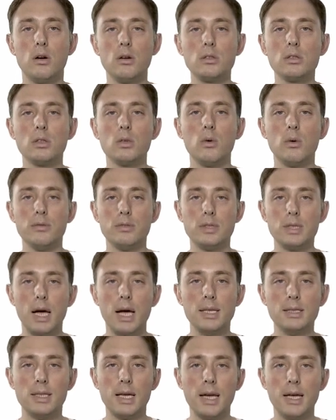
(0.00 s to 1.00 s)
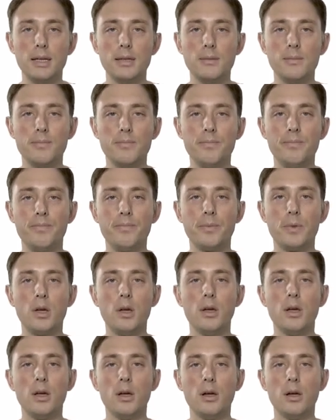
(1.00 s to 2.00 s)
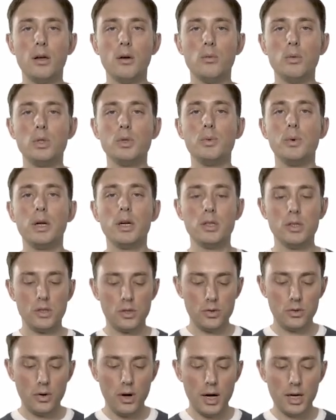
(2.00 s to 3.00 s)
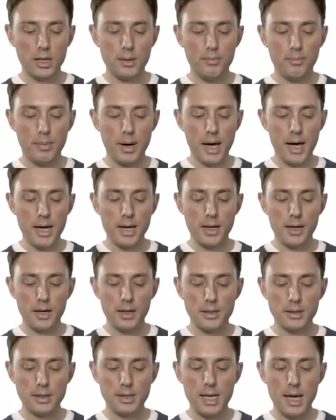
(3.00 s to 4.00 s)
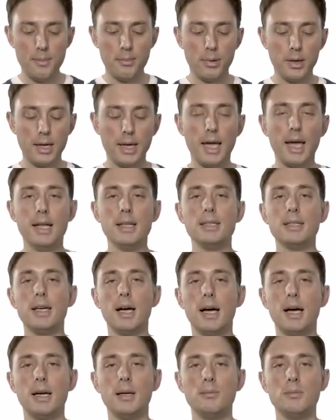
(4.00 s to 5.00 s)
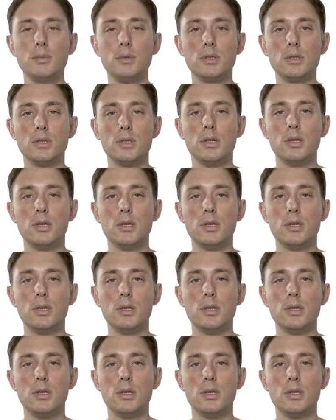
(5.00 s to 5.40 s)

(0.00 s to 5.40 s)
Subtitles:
also of size n, which we construct by sampling n times